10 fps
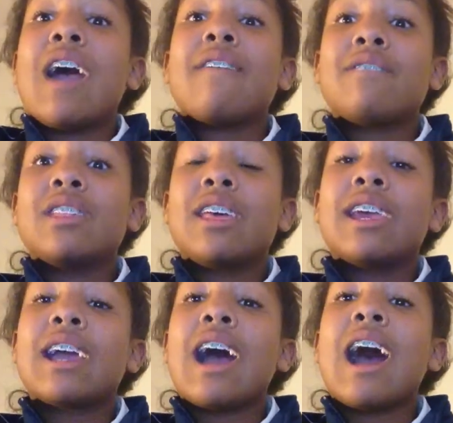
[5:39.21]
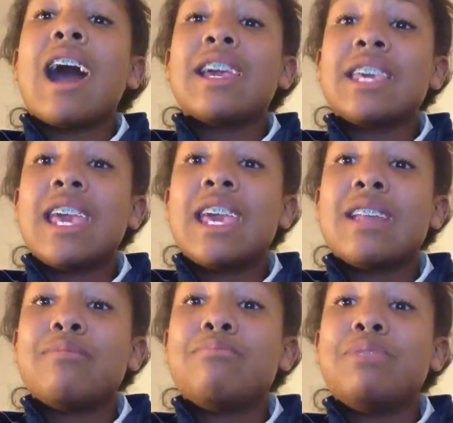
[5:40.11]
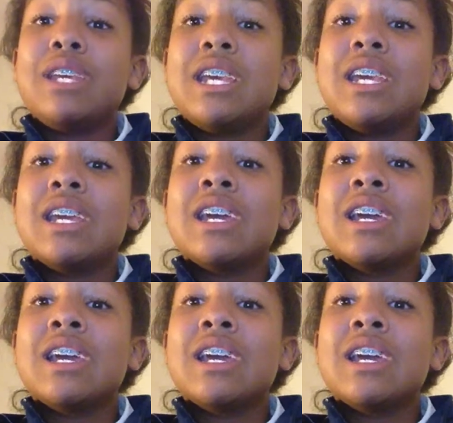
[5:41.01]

I feel like I can be